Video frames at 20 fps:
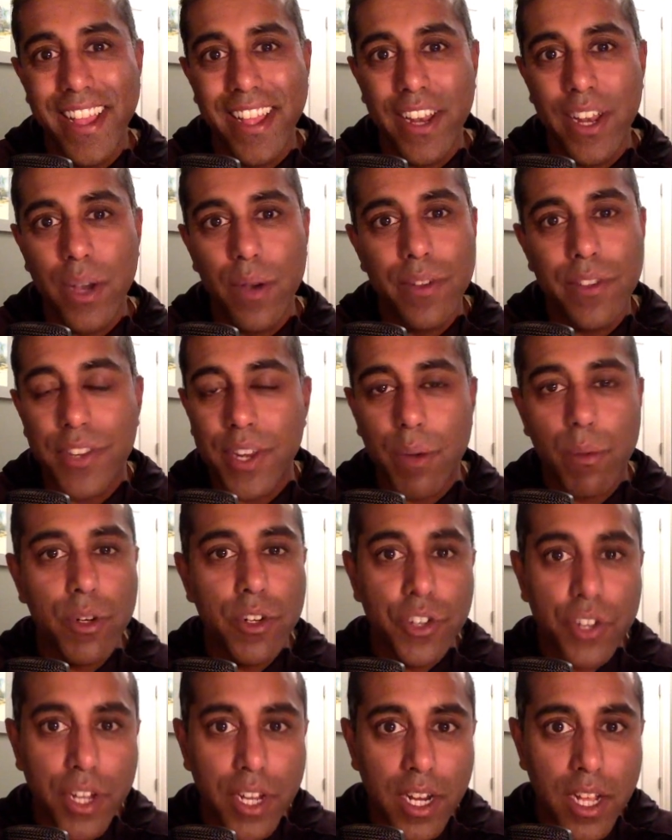No, instead, we're
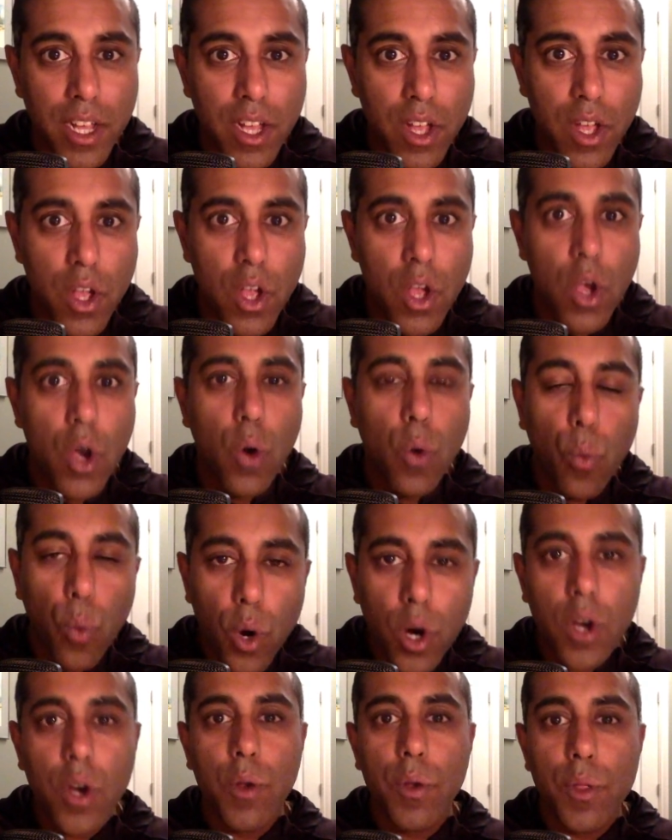just going to
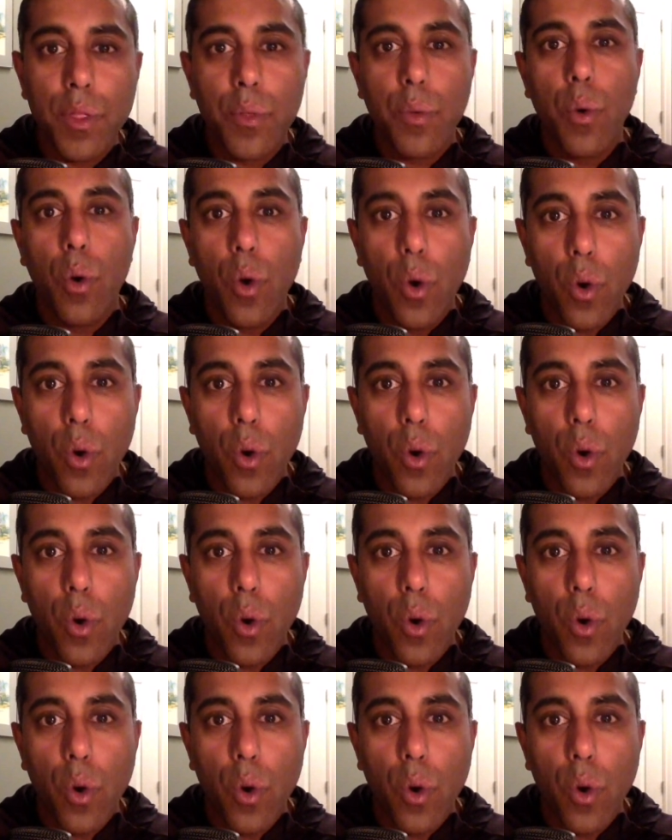work with